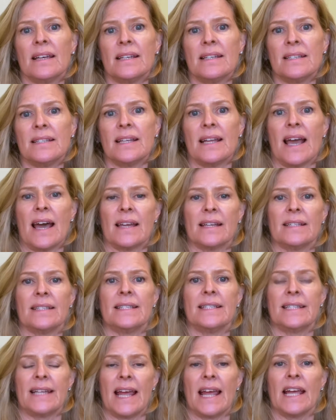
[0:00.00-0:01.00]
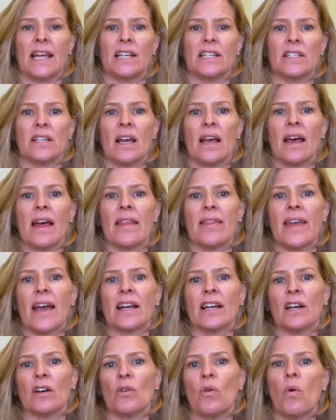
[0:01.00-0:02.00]
isn't at a stage that
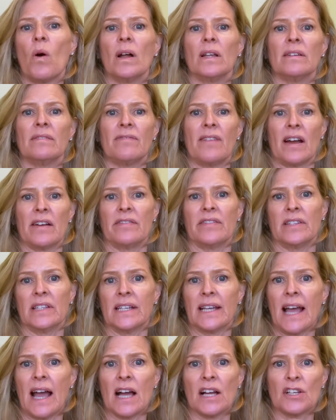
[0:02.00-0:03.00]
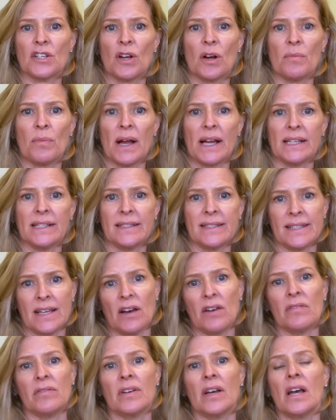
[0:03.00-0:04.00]
can qualify for the cash all by
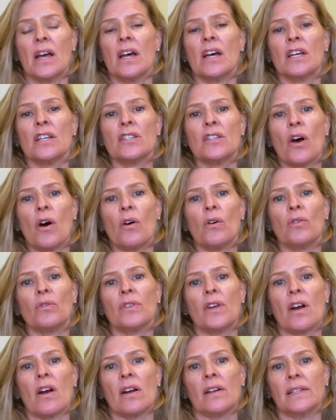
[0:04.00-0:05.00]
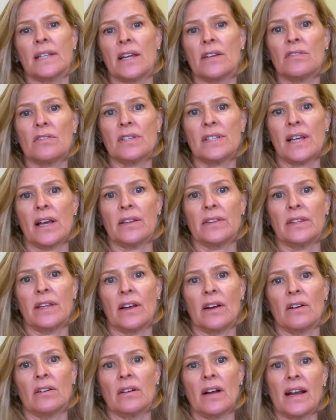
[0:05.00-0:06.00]
itself. So there are lenders out
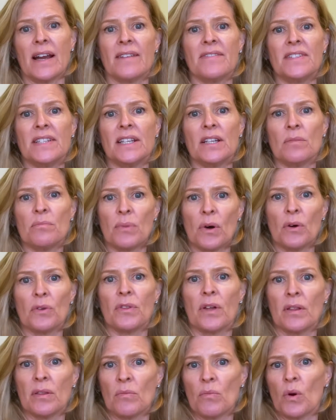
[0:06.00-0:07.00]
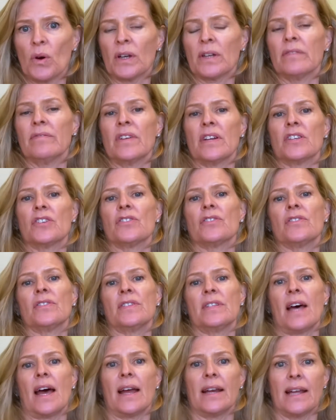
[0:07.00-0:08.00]
there, and I've seen it both on the more conventional
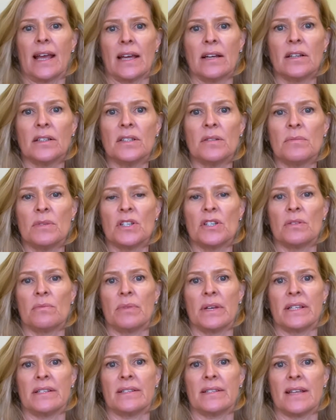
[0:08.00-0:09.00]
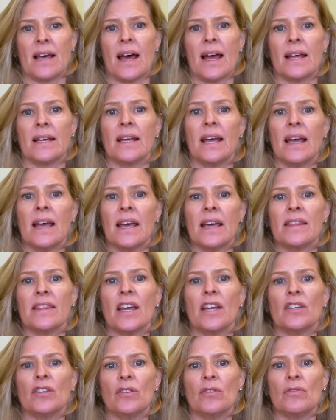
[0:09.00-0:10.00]
side and on the mission-based side,
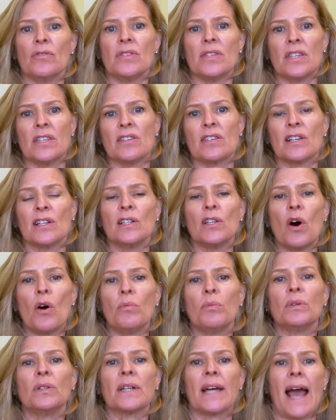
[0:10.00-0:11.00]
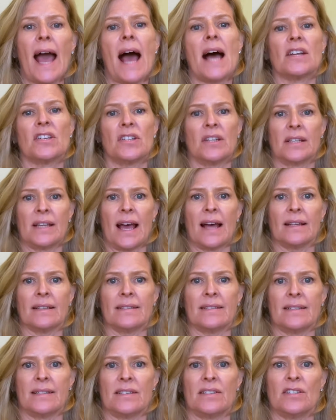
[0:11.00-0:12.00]
that use this global cash
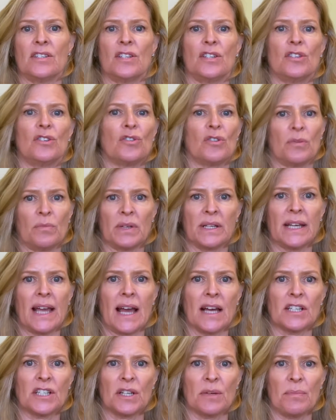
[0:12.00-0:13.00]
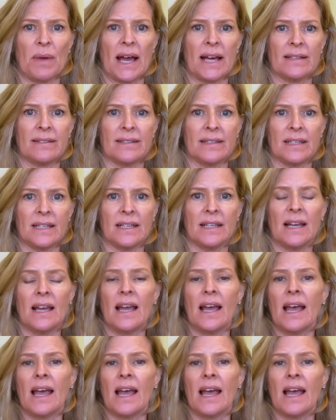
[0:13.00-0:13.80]
analysis to determine cash capacity.